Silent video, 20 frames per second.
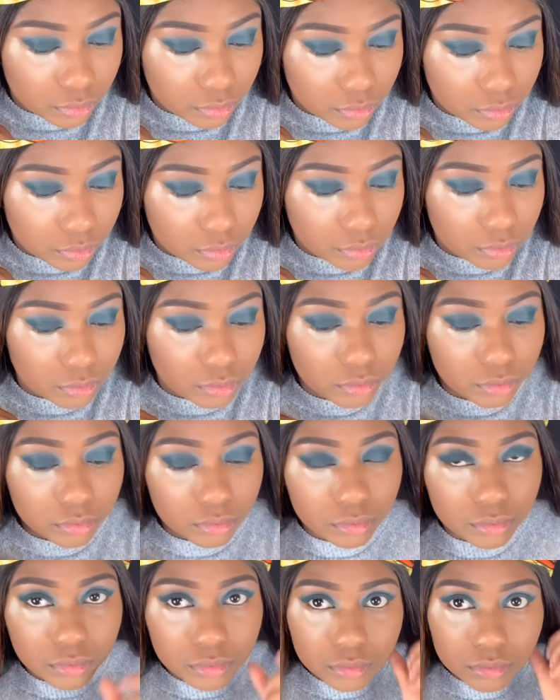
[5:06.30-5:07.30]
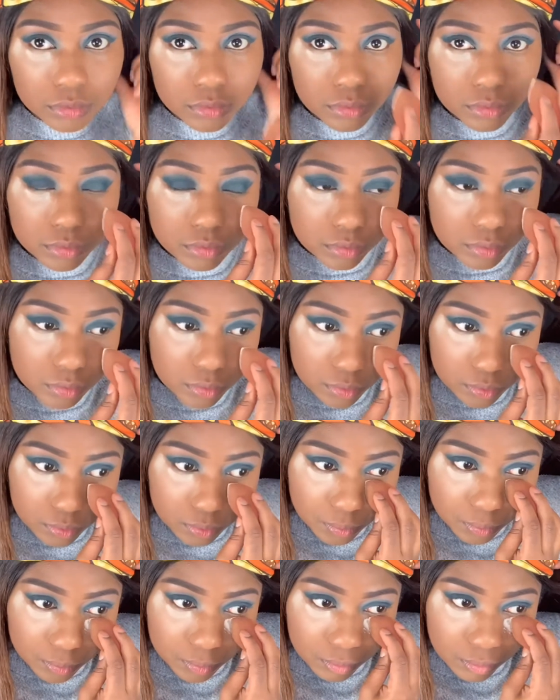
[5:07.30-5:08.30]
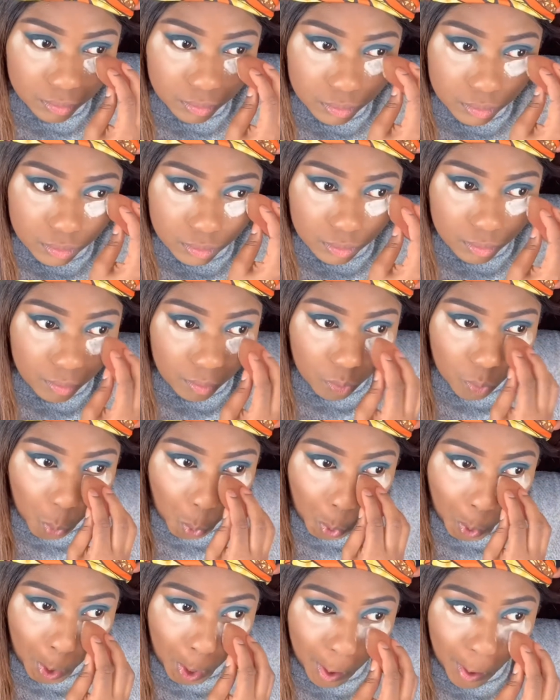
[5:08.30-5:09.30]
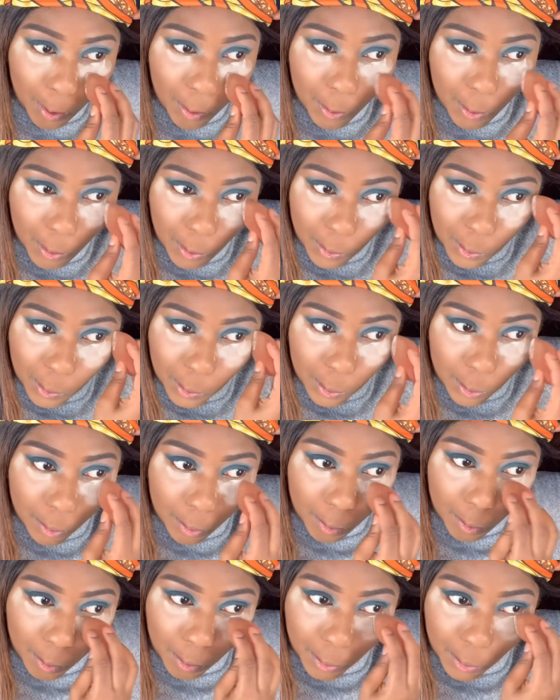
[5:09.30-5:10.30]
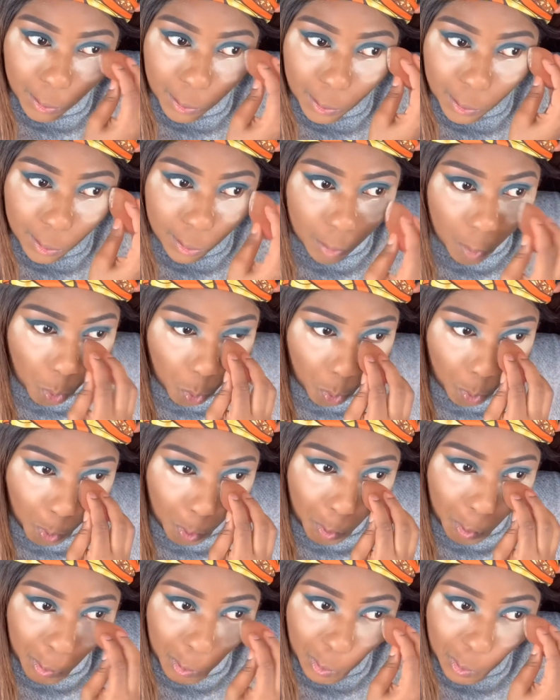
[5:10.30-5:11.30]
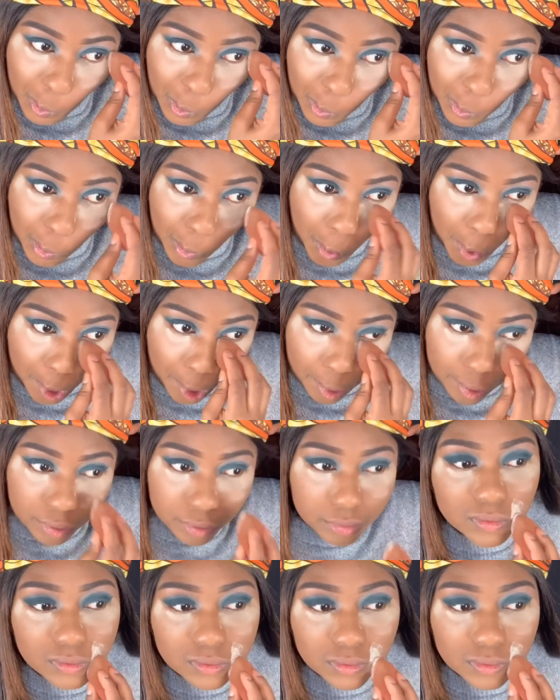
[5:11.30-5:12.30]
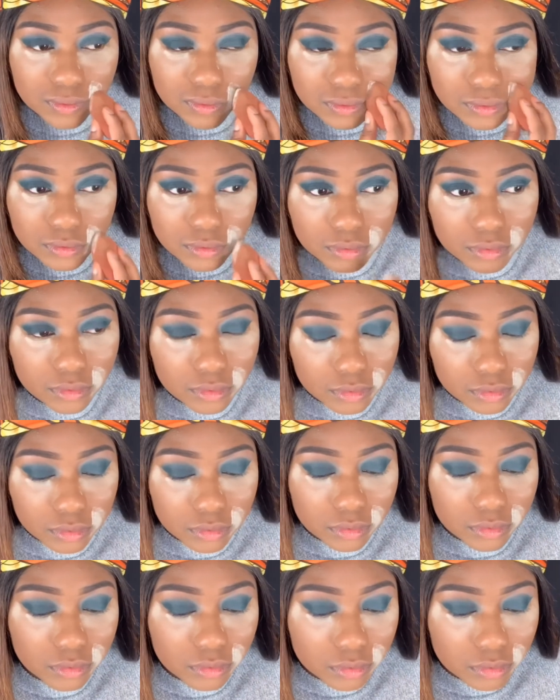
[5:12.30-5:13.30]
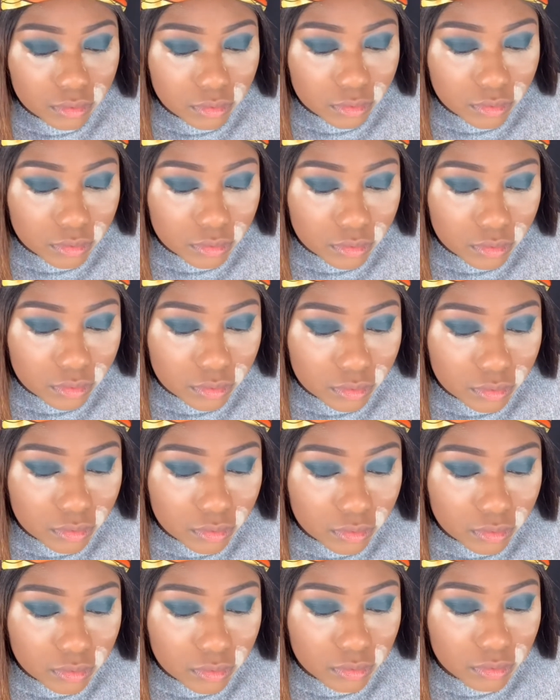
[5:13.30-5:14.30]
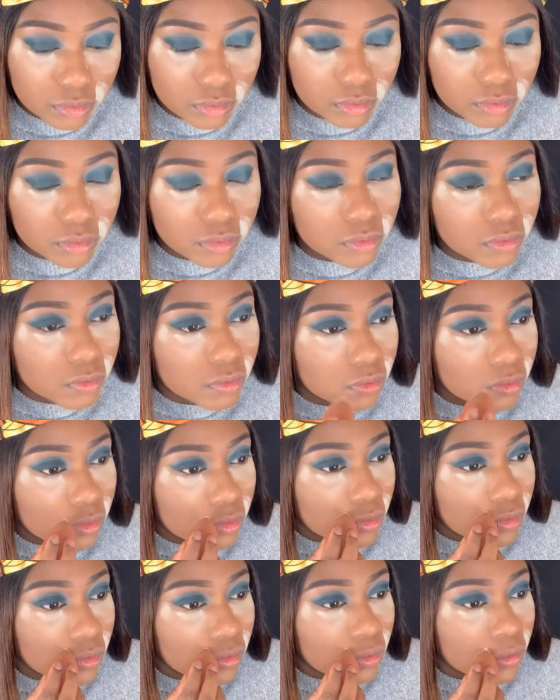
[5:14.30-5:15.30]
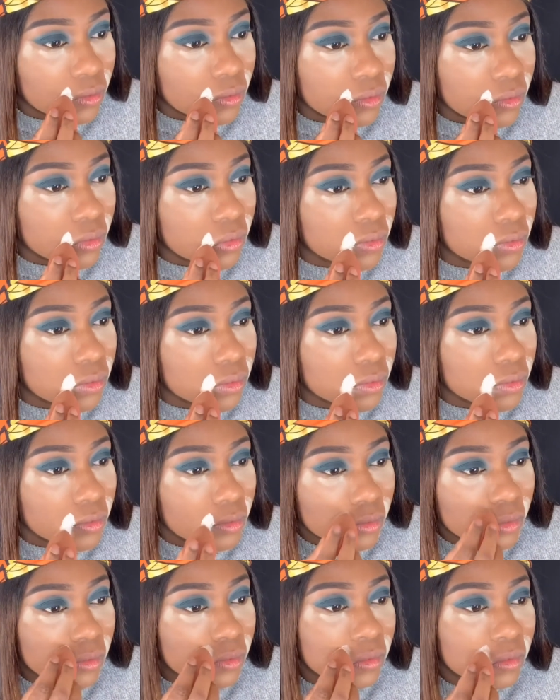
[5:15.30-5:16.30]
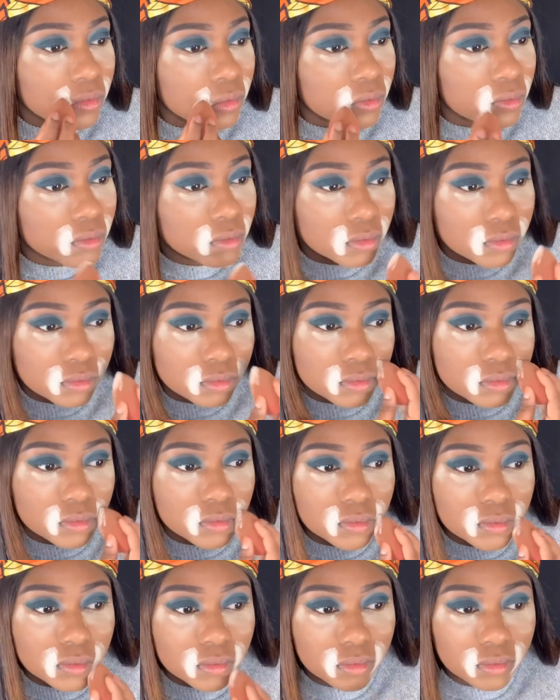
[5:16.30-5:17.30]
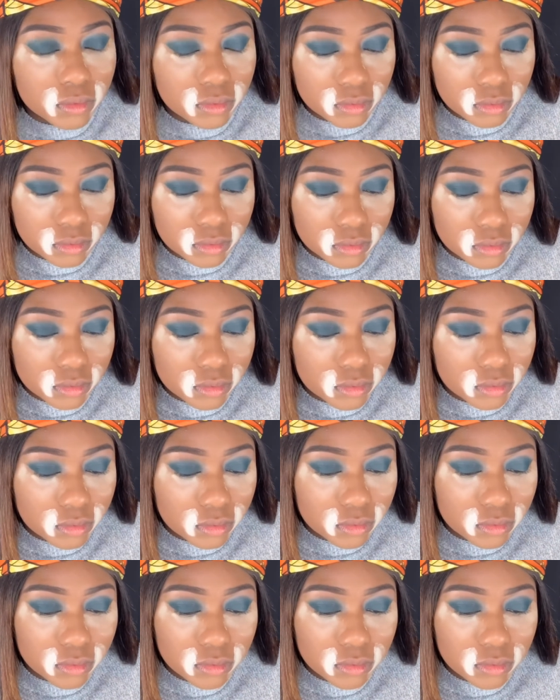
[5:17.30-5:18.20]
eyeshadow on my bottom lash line. So yeah, and I normally don't do this at all, but I also was watching makeup tutorials and I just decided to go ahead and do that today too. So yeah.